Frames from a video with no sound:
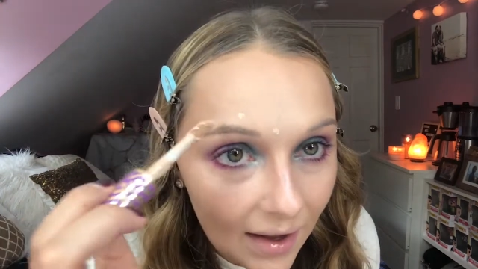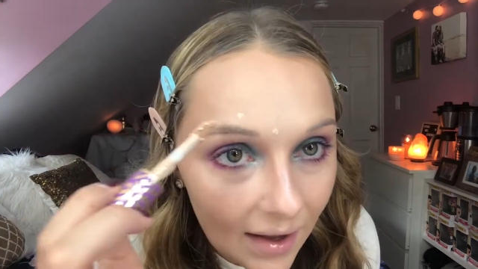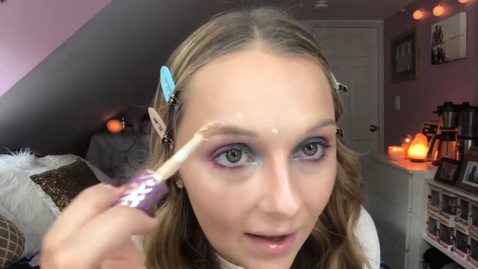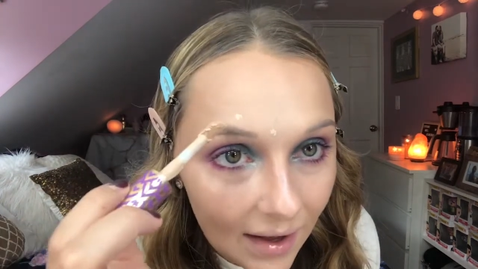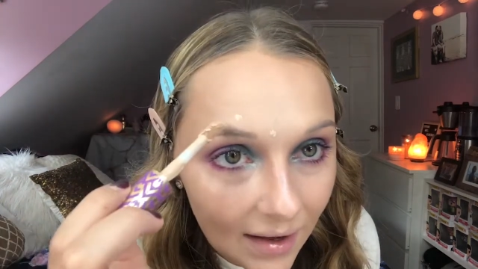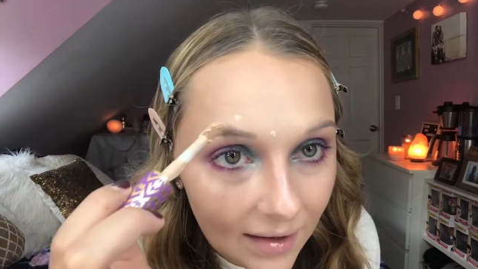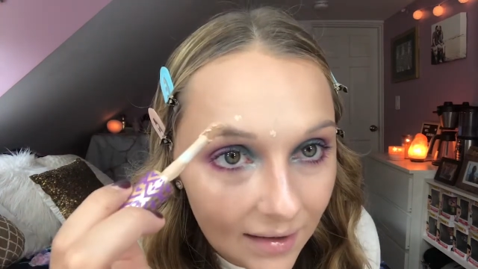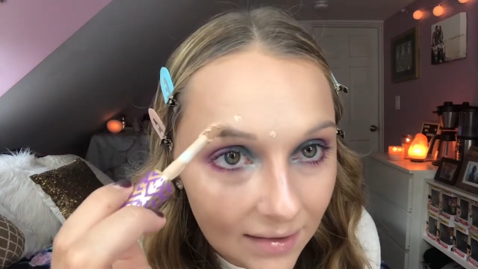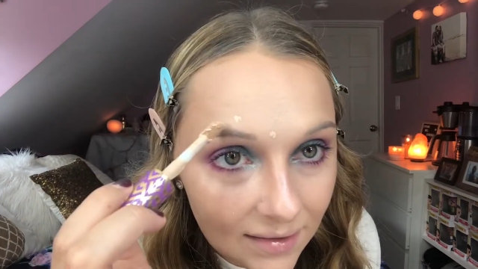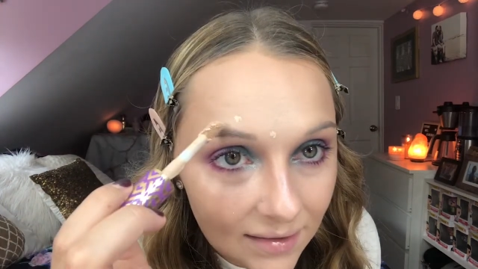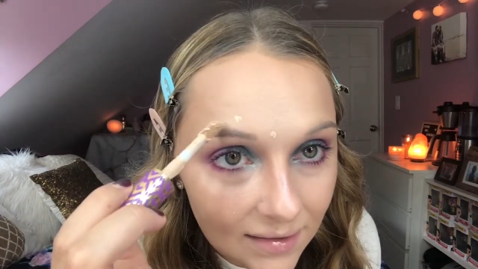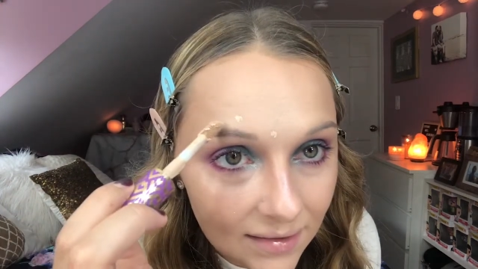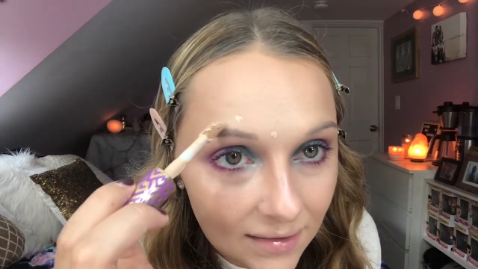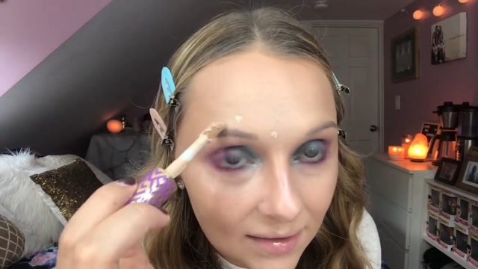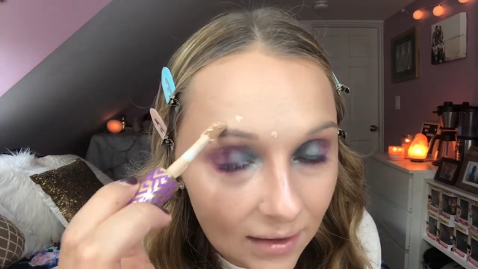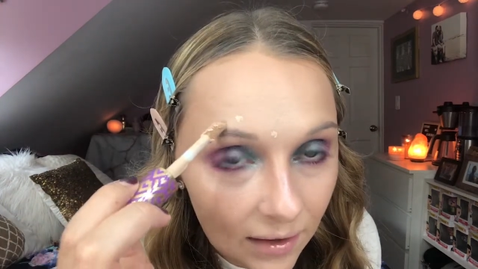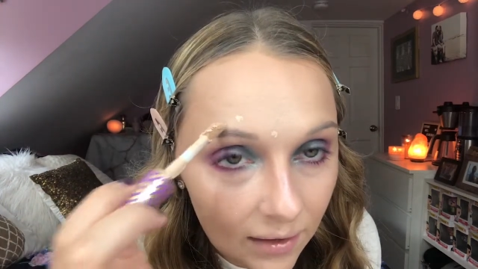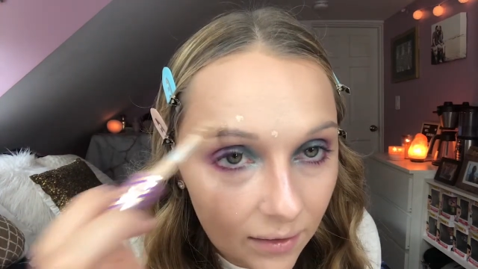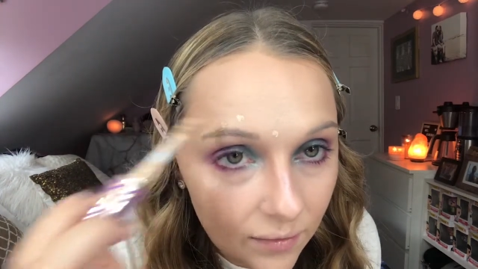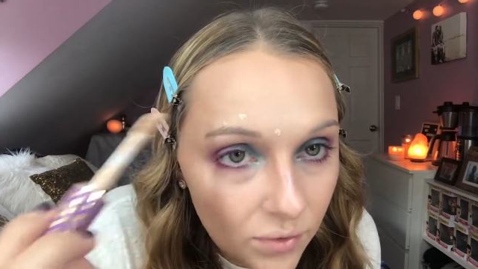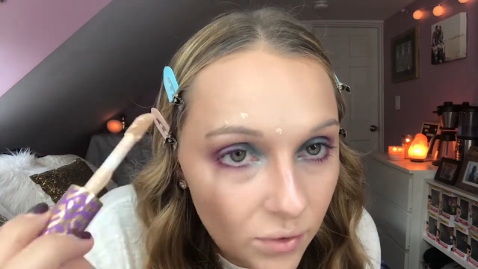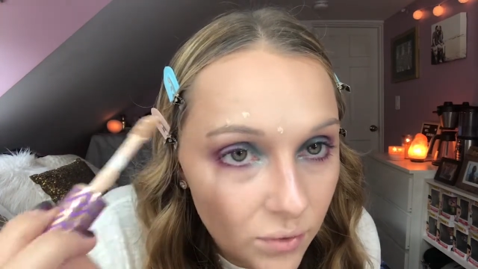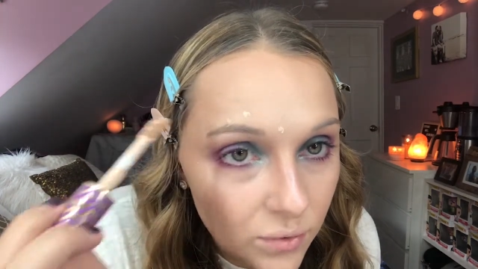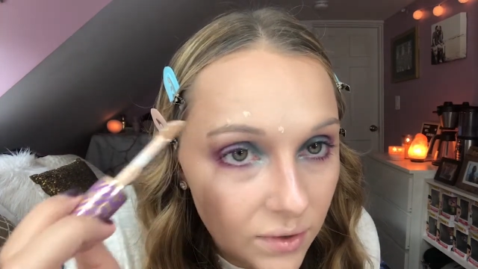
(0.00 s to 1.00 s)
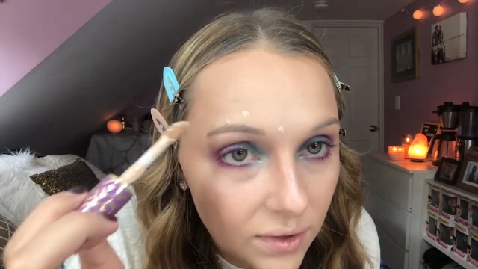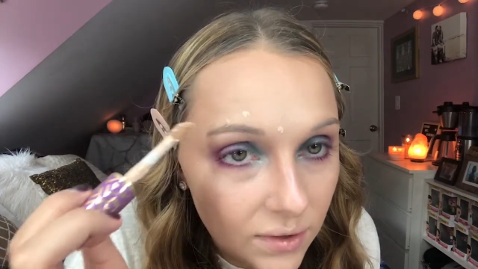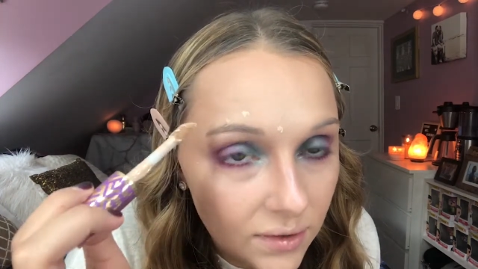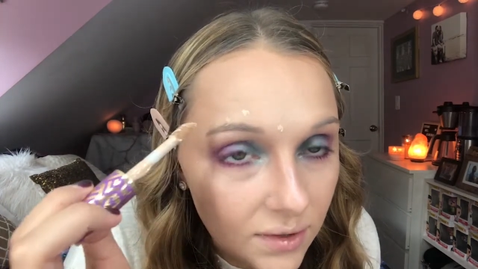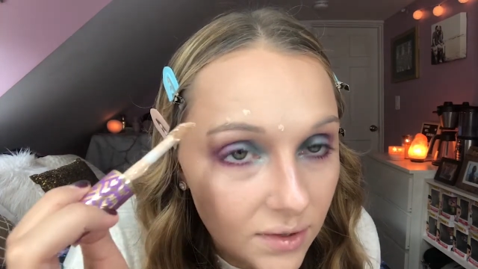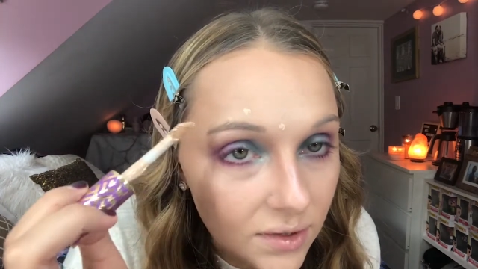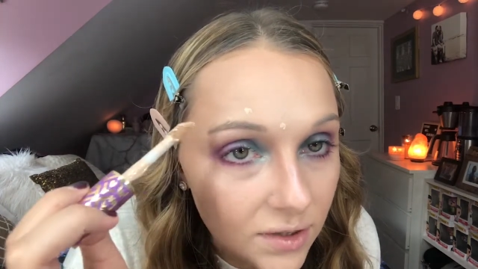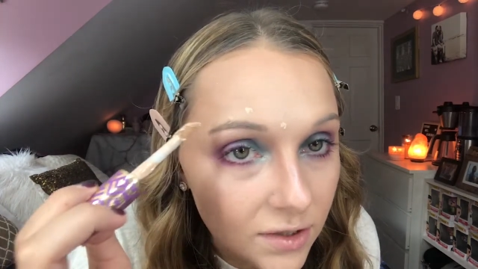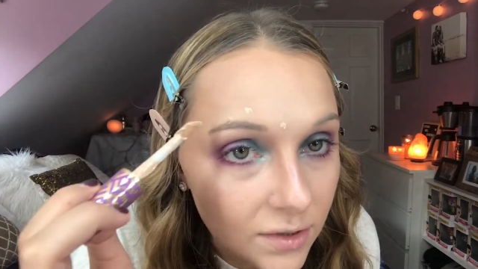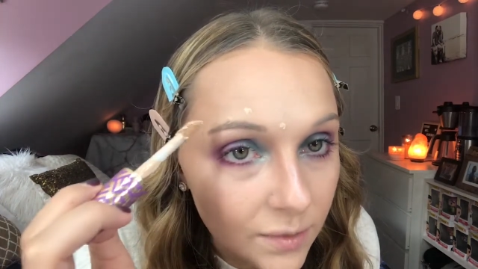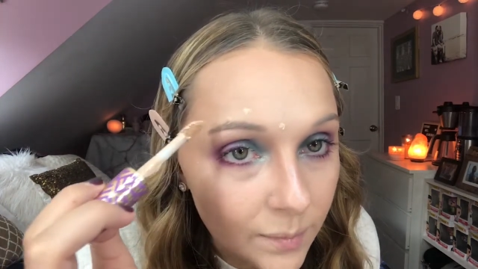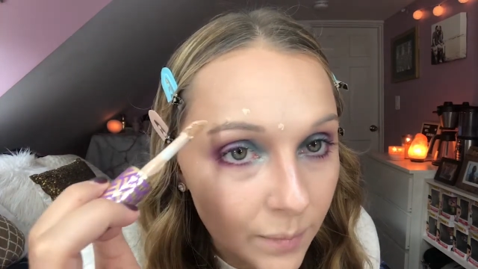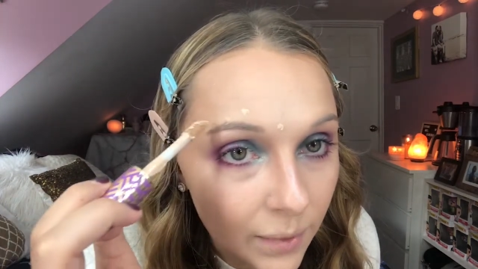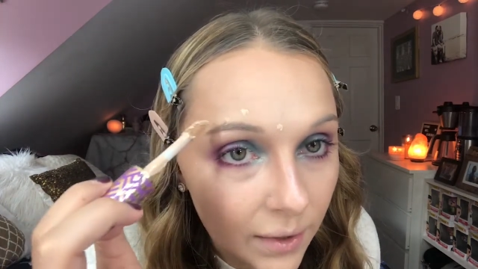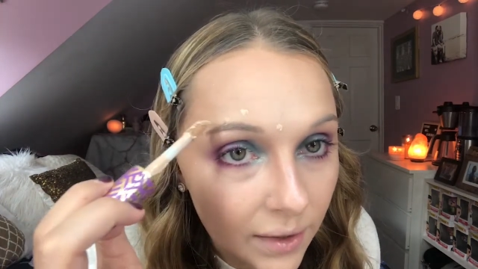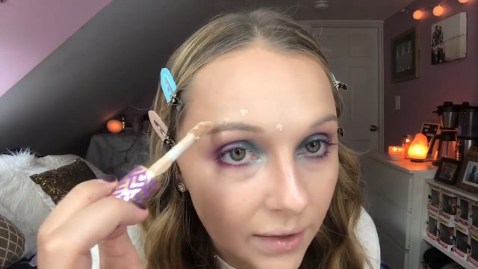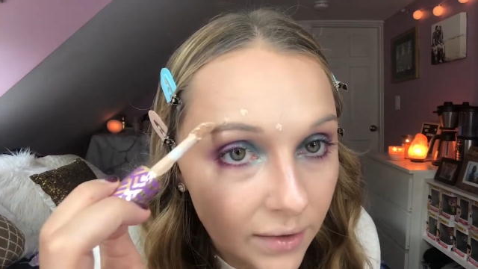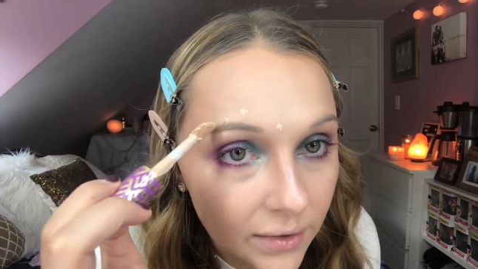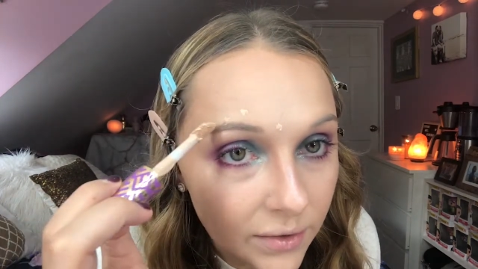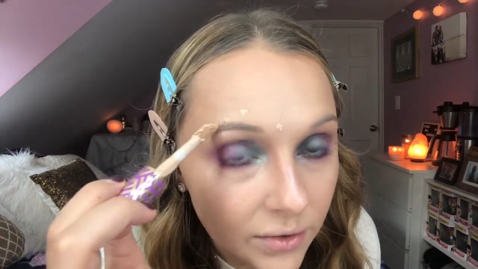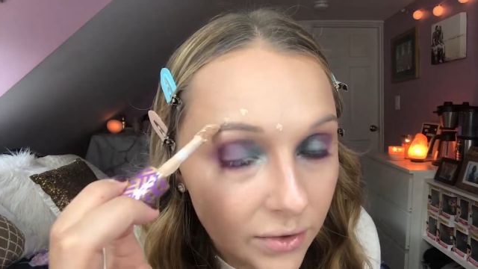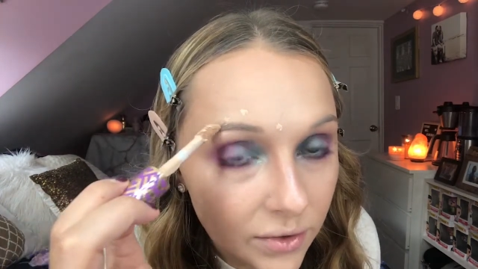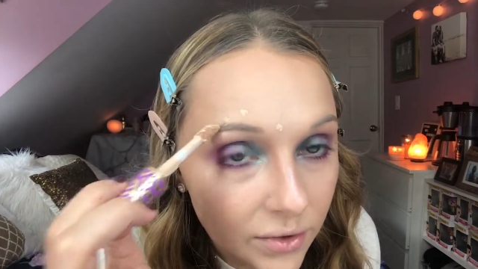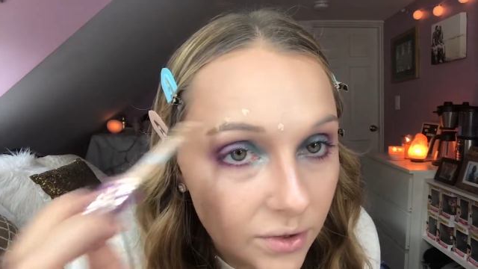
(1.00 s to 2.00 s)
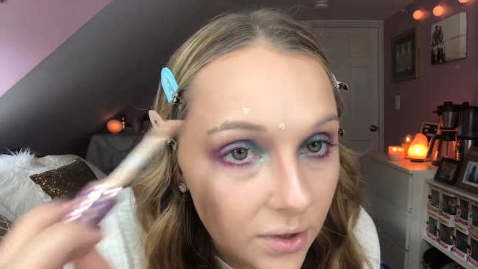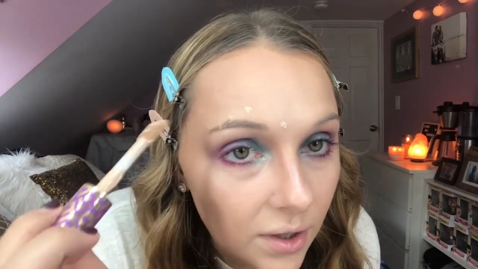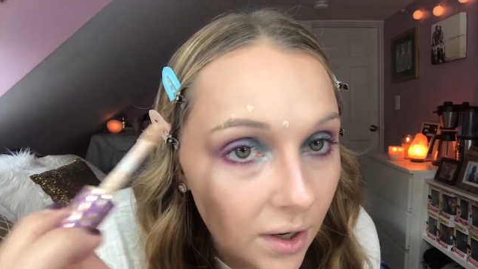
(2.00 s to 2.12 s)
And instead of using the sponge,